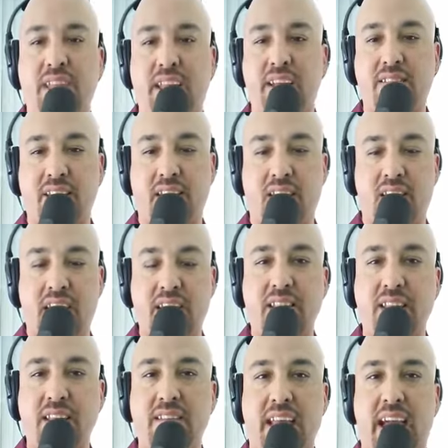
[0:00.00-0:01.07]
things that a lot of
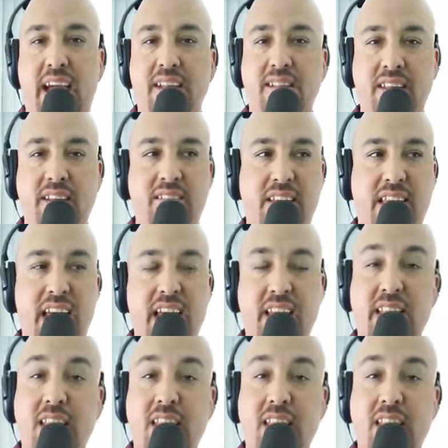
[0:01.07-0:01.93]
these athletes get,